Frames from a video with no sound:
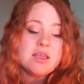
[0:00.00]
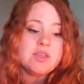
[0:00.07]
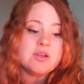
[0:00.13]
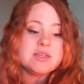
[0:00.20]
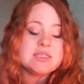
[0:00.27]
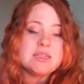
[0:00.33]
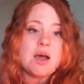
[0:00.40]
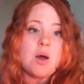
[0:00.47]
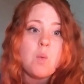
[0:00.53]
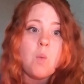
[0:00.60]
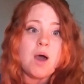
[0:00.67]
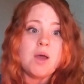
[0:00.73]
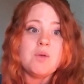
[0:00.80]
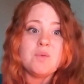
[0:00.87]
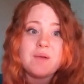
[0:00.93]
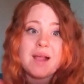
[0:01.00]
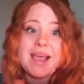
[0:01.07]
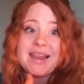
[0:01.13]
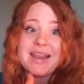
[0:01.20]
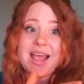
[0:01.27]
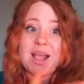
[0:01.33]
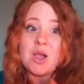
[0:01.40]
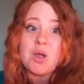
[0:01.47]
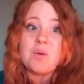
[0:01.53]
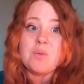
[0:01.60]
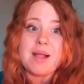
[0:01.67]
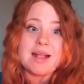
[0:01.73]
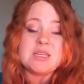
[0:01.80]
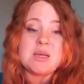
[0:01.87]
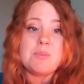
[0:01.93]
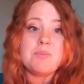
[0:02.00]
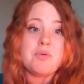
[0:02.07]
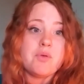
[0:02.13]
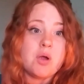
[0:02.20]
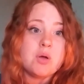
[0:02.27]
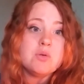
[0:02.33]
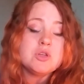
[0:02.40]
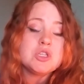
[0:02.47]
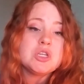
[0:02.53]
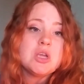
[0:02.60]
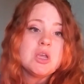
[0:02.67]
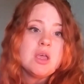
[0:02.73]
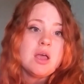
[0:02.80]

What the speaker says: There is not one right and correct approach.